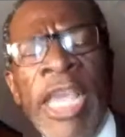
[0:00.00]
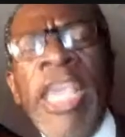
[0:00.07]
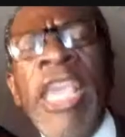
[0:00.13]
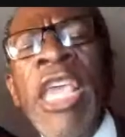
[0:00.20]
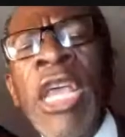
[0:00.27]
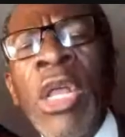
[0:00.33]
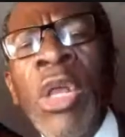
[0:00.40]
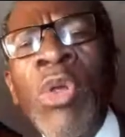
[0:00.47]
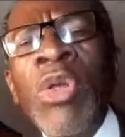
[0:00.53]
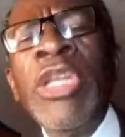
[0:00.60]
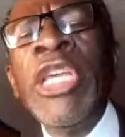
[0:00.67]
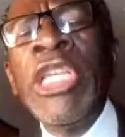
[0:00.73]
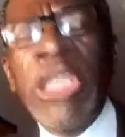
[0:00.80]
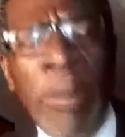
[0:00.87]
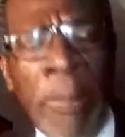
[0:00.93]

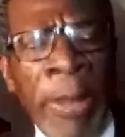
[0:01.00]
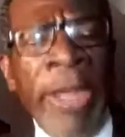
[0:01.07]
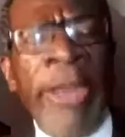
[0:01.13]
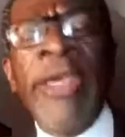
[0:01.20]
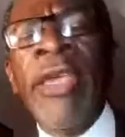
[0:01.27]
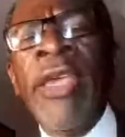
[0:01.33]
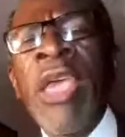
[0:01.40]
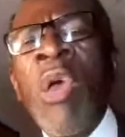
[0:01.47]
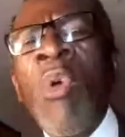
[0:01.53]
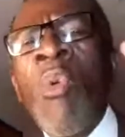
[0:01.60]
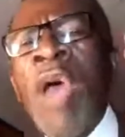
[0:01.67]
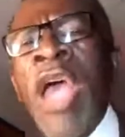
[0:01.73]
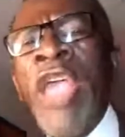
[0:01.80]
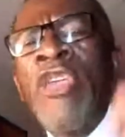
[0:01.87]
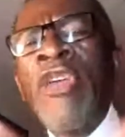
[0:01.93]
including Chipiri,
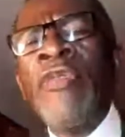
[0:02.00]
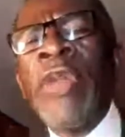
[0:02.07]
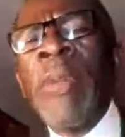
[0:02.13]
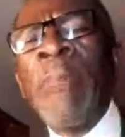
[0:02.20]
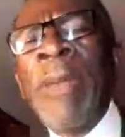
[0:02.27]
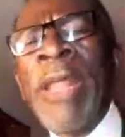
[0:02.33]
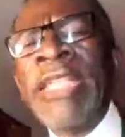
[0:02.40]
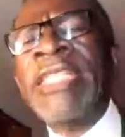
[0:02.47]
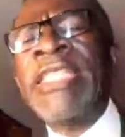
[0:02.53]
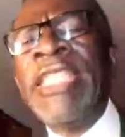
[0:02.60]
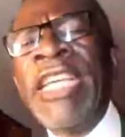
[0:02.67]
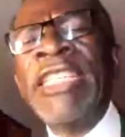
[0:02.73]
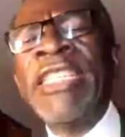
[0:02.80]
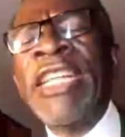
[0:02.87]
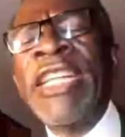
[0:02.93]
where you've replaced,
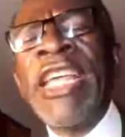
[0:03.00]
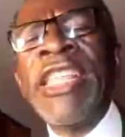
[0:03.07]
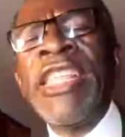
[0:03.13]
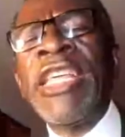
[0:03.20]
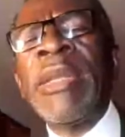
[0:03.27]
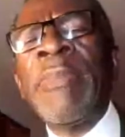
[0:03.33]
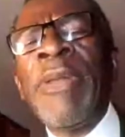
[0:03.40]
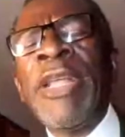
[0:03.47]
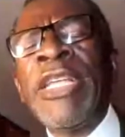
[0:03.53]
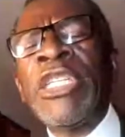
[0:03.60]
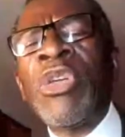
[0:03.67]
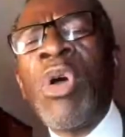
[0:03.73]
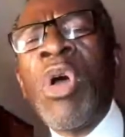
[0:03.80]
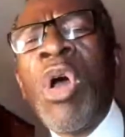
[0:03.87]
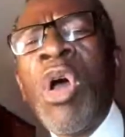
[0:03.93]
yesterday they replaced
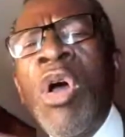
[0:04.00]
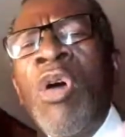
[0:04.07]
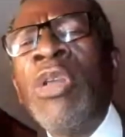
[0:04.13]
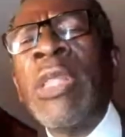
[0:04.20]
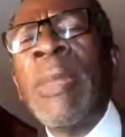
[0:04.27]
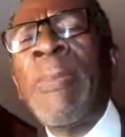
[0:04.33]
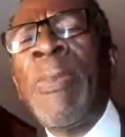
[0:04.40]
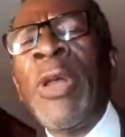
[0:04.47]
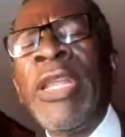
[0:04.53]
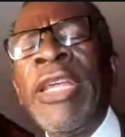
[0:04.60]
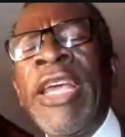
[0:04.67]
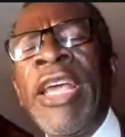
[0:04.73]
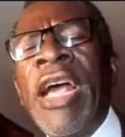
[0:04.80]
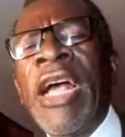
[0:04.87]
all the polling